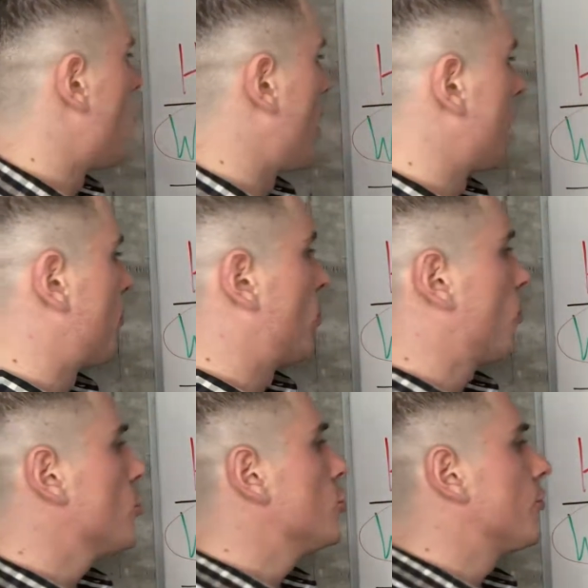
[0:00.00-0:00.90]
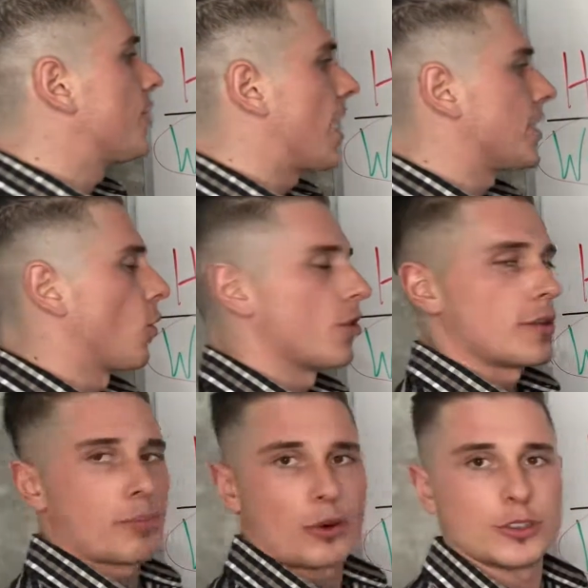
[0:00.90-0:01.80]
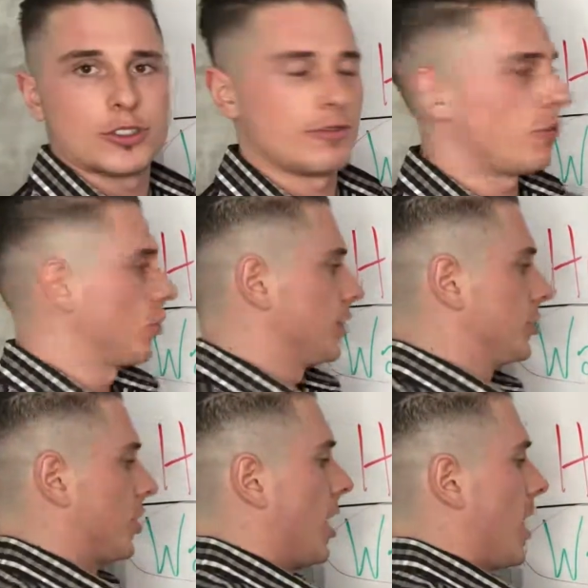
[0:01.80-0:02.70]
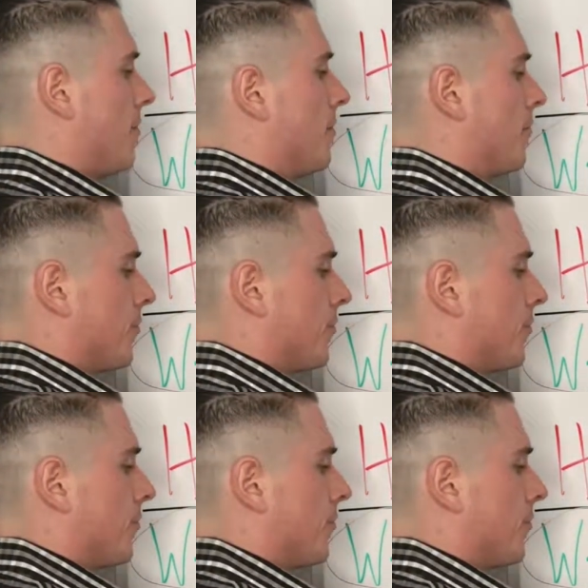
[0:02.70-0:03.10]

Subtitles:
want to prove that you're the person for the job.